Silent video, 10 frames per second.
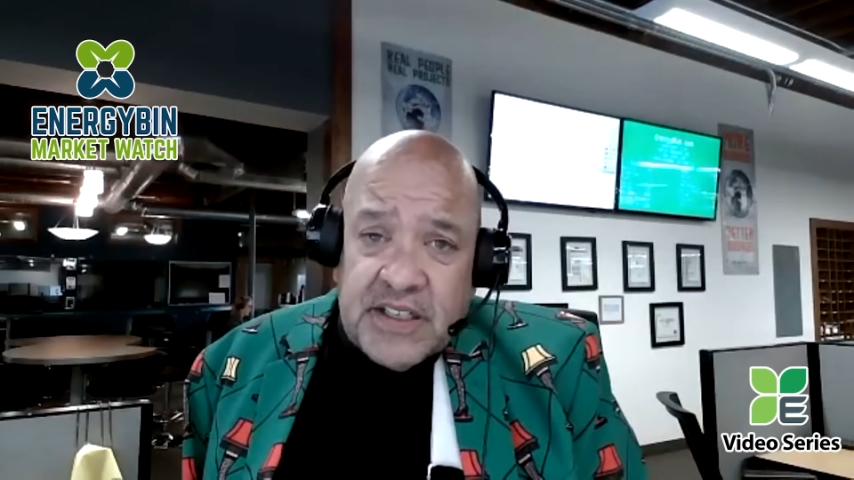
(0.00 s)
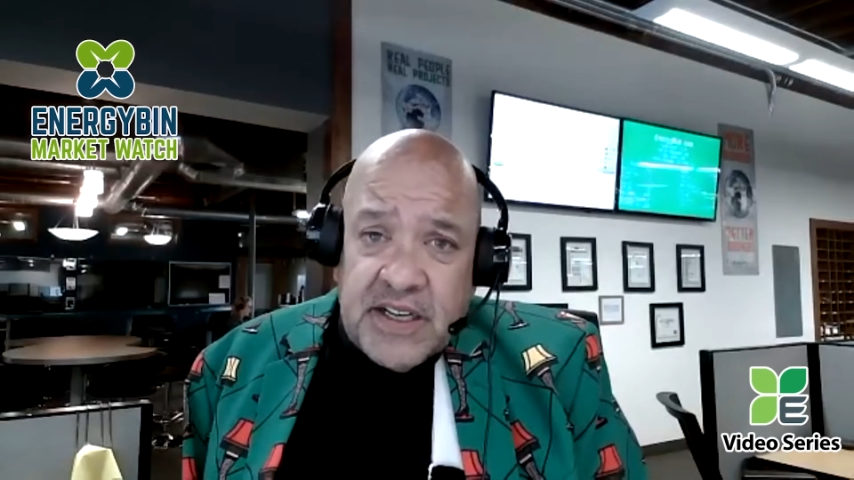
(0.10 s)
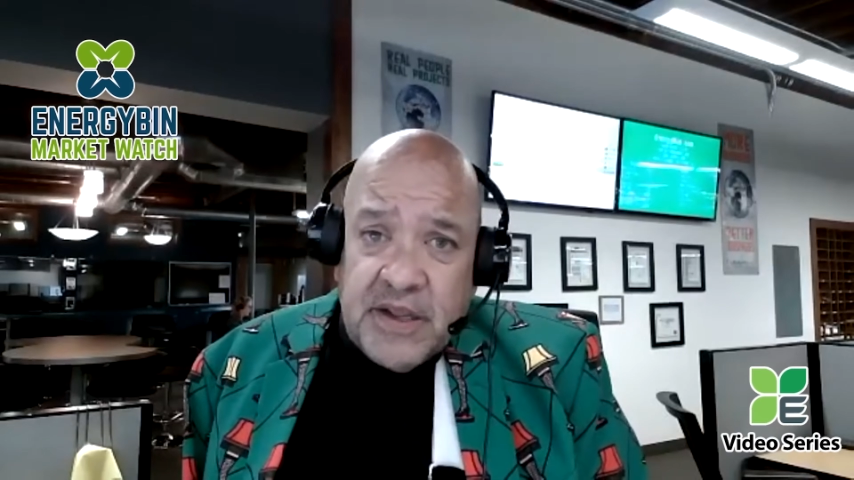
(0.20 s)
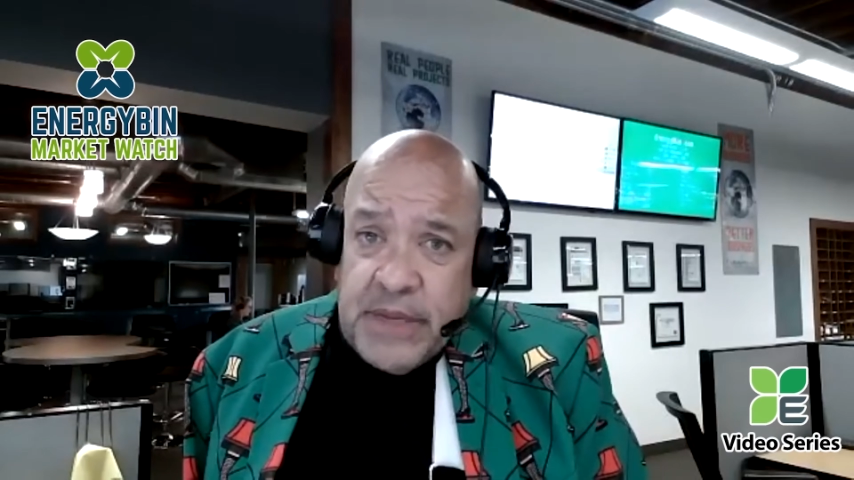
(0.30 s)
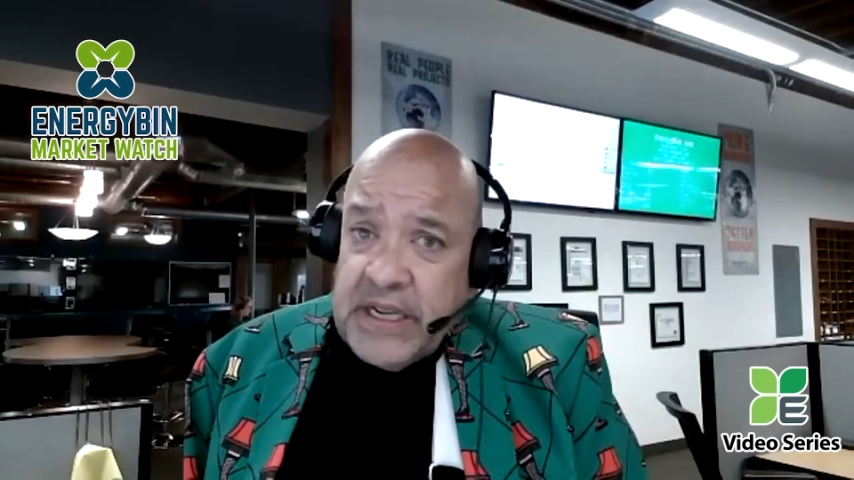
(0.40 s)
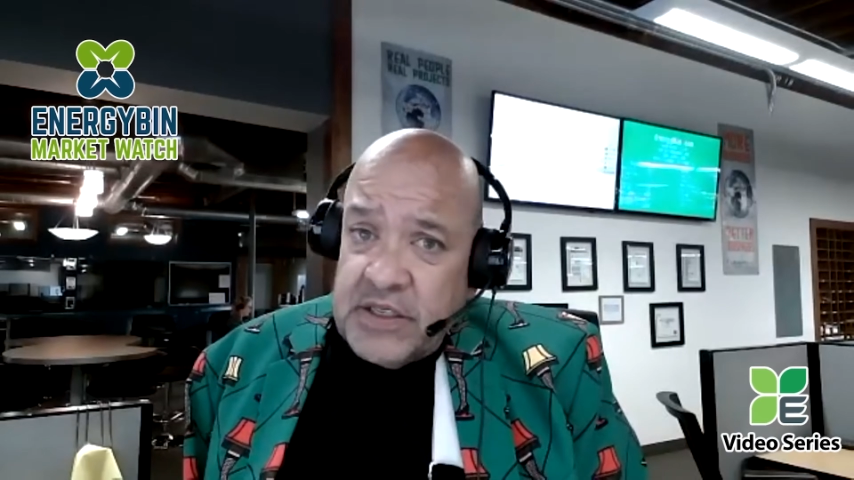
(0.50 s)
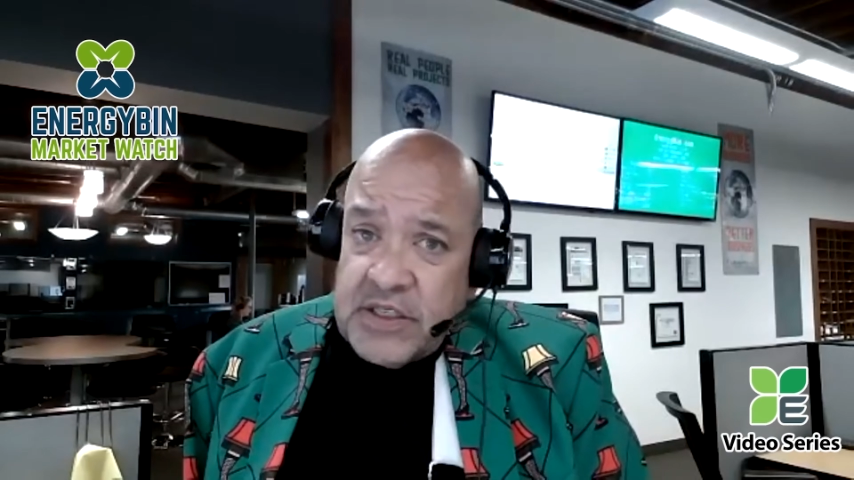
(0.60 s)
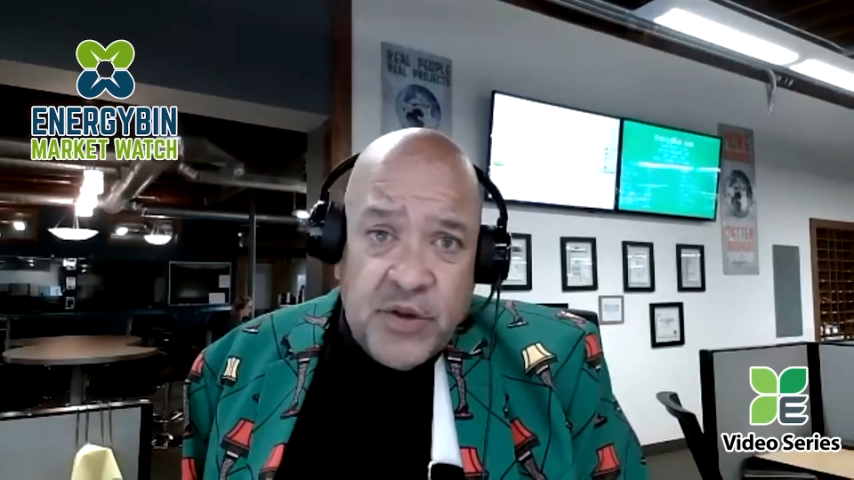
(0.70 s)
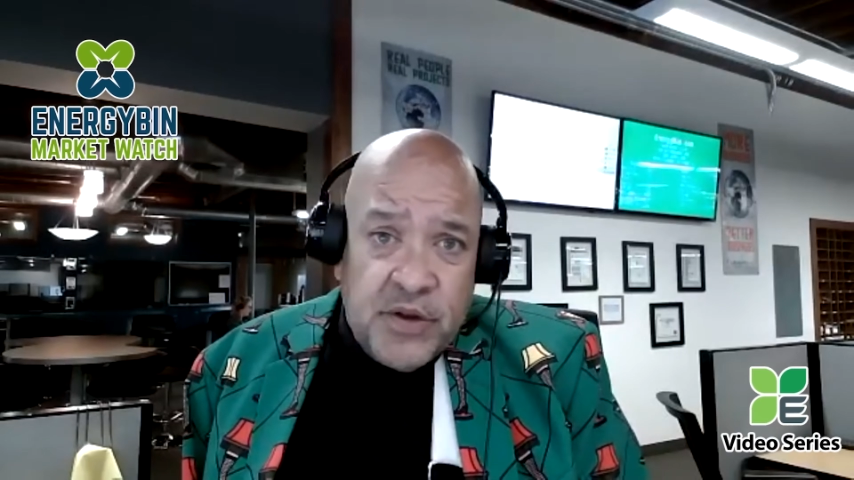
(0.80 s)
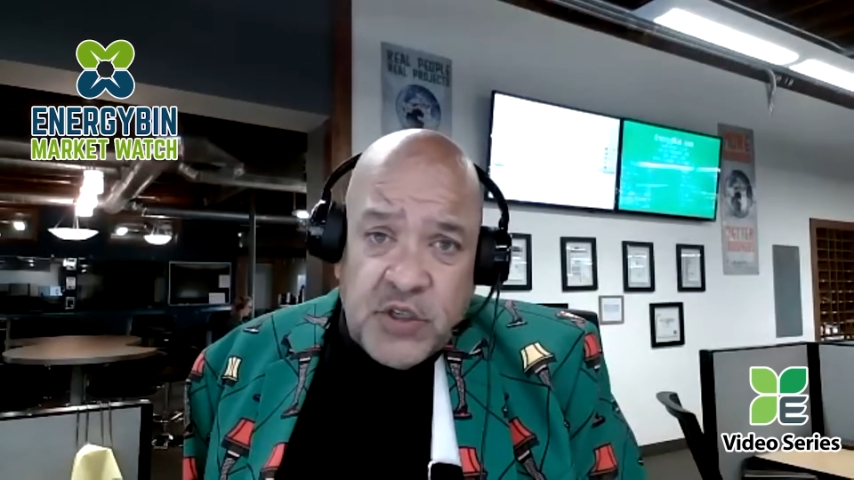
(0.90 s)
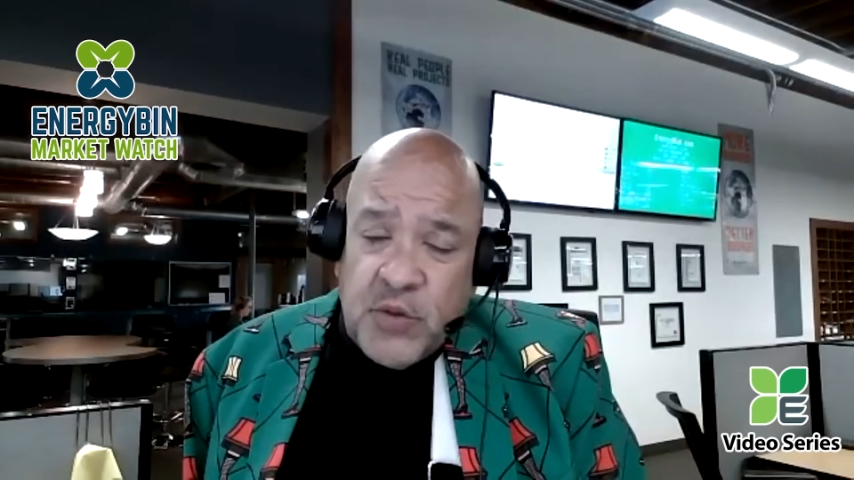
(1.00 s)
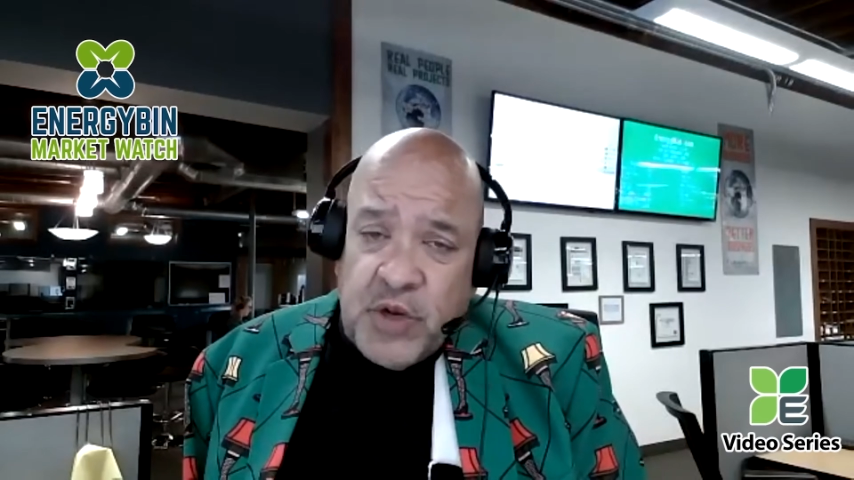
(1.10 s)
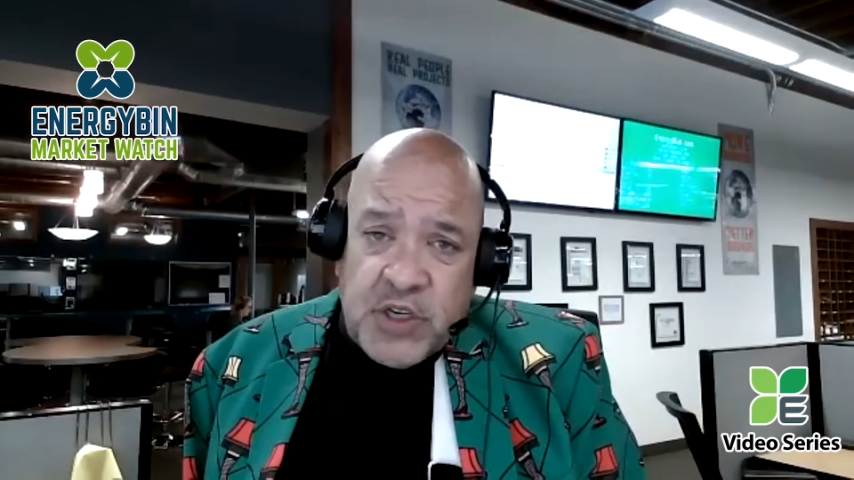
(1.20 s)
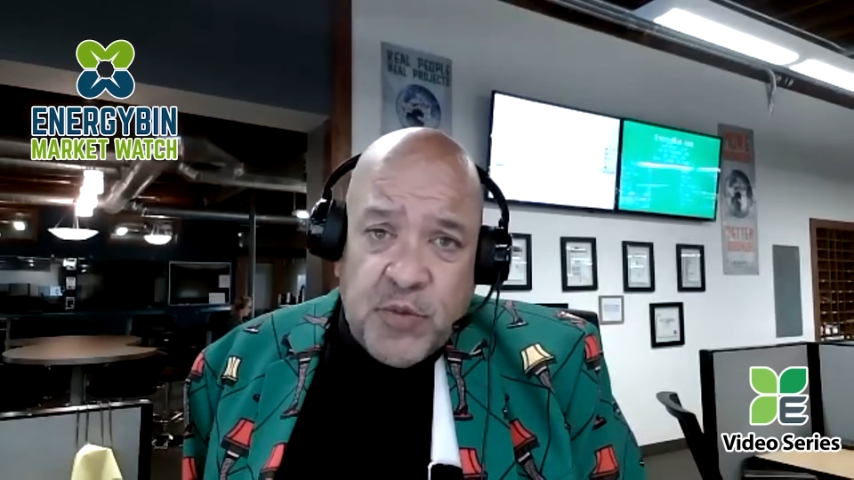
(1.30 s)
to make it so much